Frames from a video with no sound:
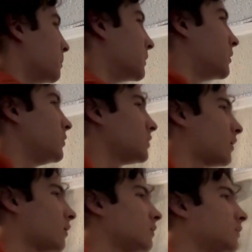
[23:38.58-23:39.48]
But those are
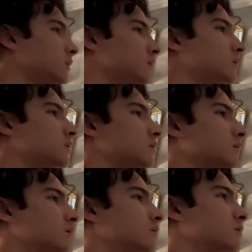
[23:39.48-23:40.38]
all of the
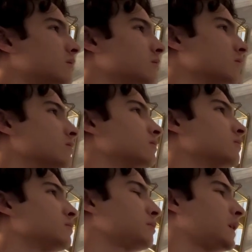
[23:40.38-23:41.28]

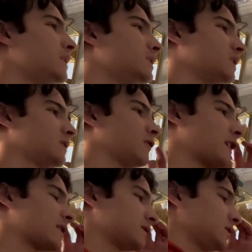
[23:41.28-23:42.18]
paintings for
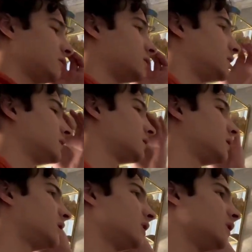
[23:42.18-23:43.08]
that series.
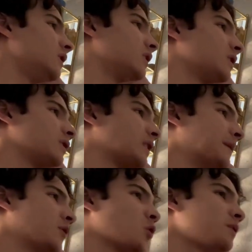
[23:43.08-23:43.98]

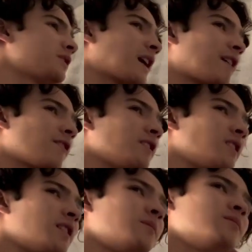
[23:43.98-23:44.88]
I'm hoping to have that
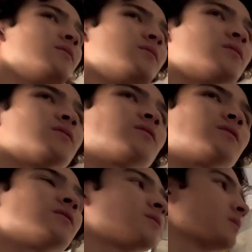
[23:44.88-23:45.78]
done.
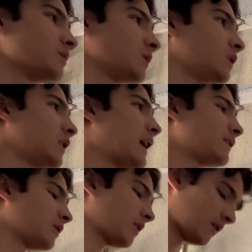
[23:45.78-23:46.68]
I don't know, I have
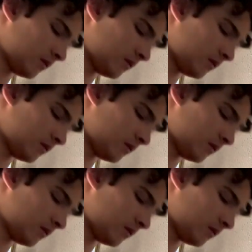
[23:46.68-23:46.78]
to